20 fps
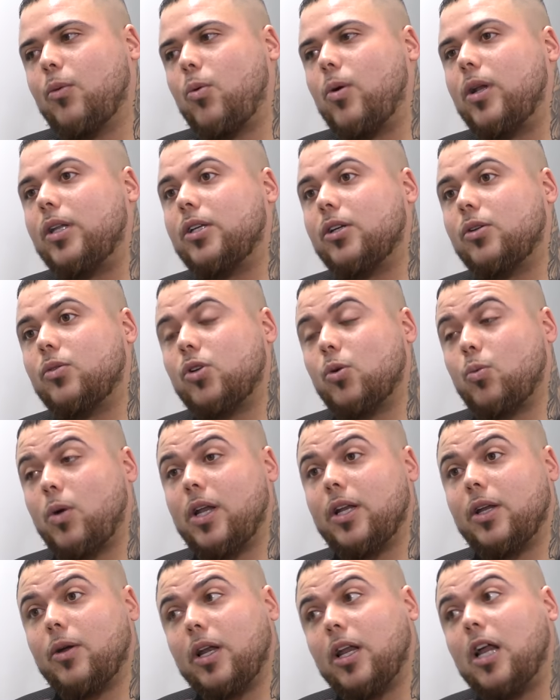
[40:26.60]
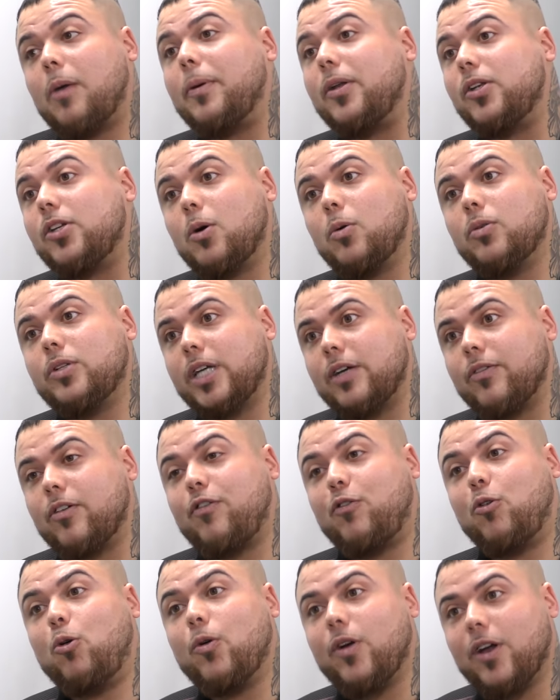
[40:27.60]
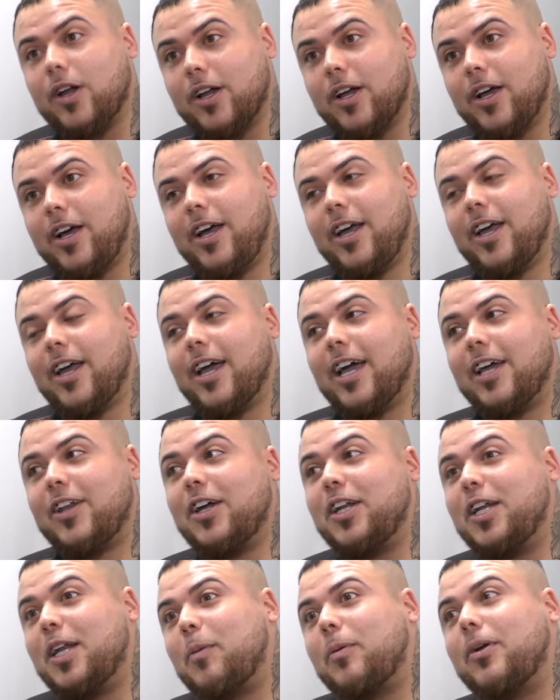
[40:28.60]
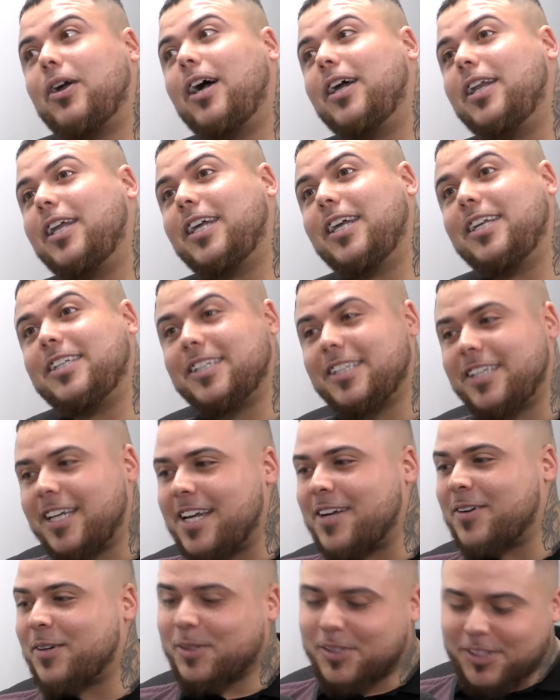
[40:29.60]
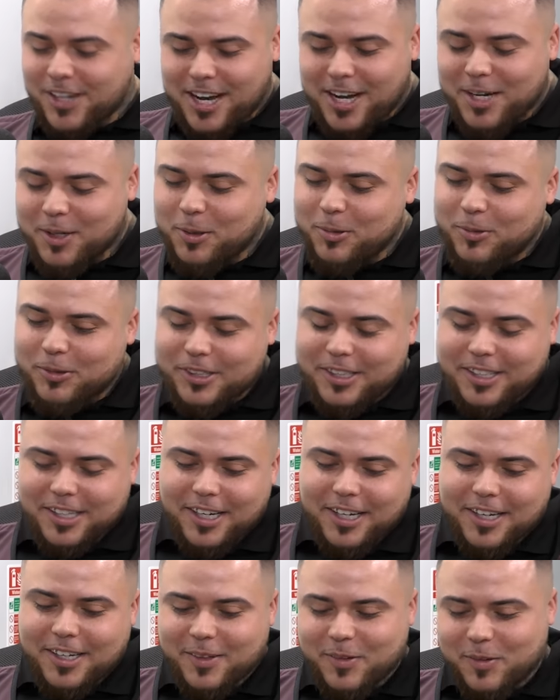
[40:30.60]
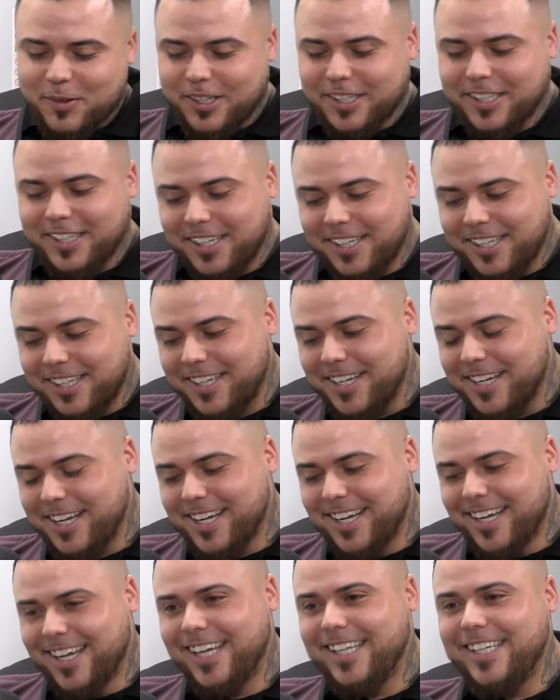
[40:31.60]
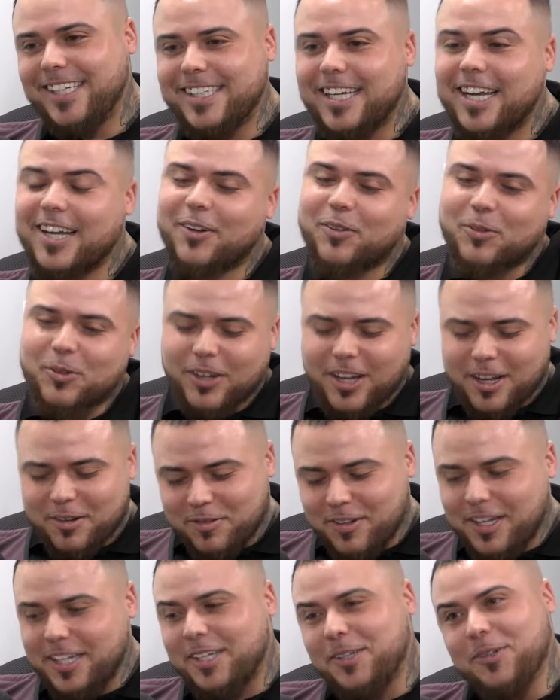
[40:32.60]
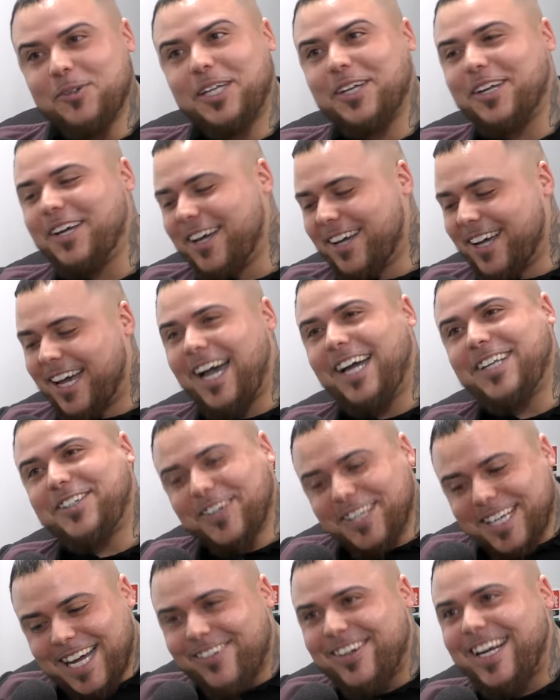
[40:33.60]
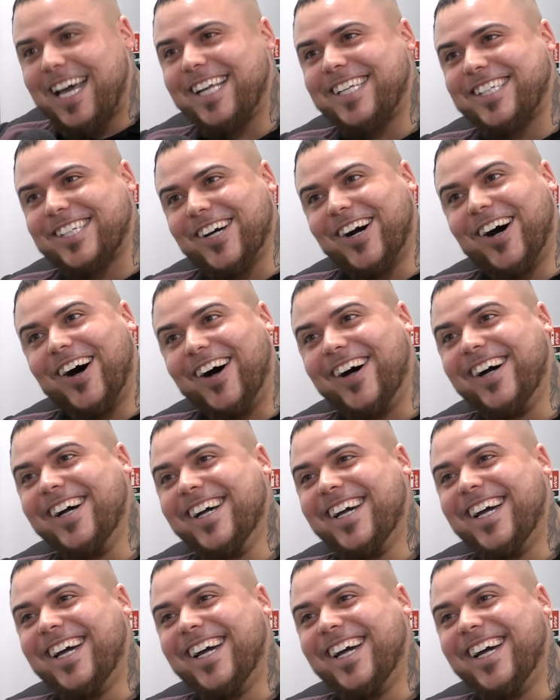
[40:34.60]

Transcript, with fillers: we went to we ended up in jail together for it, and I ended up cutting the geezer's ear and was cutting over his ear, and I was fucking. Like, in his head. I've gone, ah, fucking, who get, how'd you end up with that scar?